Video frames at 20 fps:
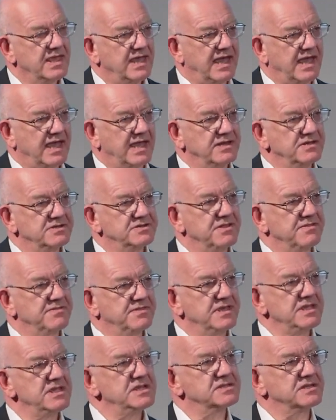And
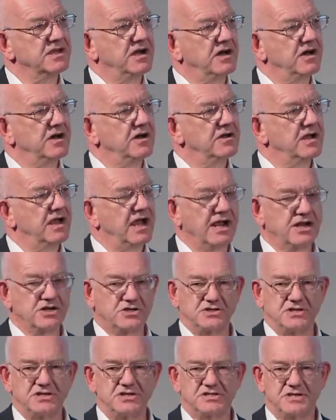these are actually